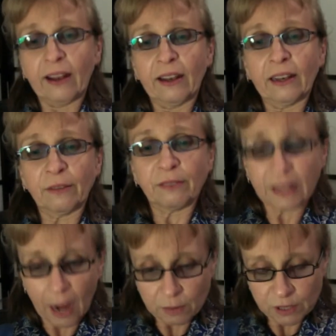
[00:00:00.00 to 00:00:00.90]

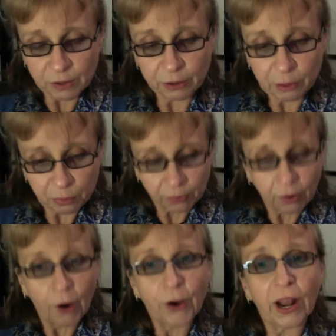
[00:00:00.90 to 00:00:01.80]
lifting up. So when you're in
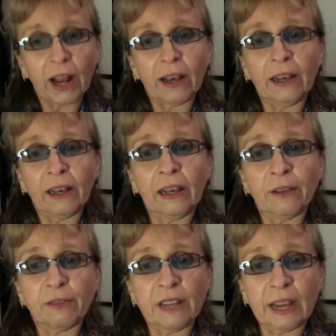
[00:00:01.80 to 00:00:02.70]
prone,
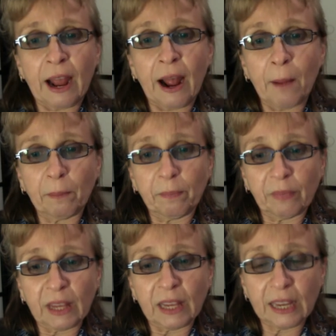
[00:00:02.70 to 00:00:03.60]
lifting up
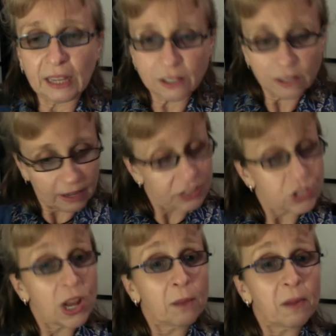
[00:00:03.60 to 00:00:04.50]
into like the
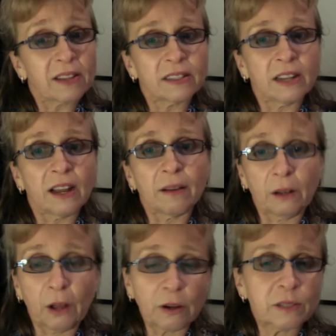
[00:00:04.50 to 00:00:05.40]
Shalabhasana
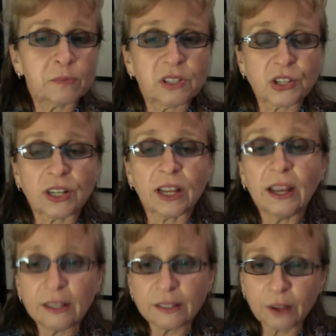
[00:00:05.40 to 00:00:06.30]
or locust position.
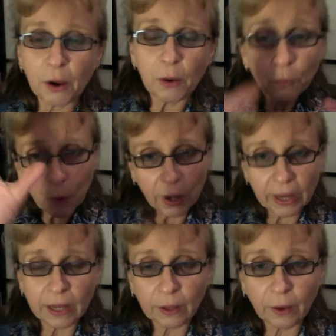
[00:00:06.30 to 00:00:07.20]
So
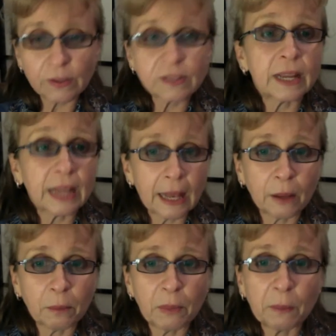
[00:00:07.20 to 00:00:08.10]
working those, again,
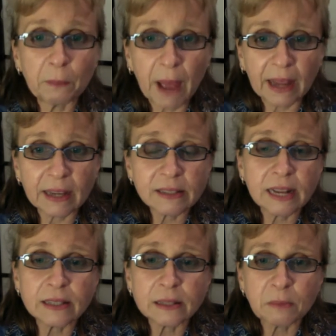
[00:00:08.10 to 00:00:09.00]
the back
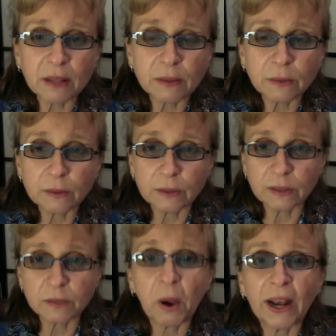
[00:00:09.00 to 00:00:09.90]
extensor muscles or the
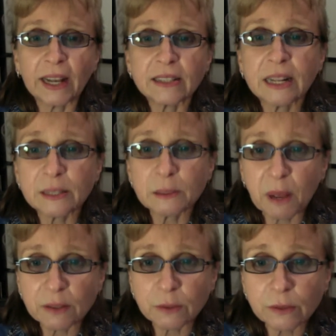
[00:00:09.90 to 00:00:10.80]
spinal extensor
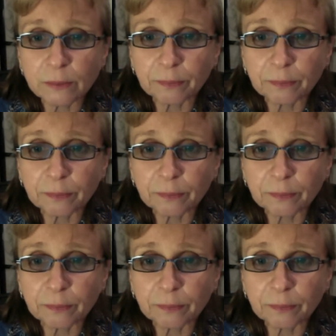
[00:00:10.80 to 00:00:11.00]
muscles.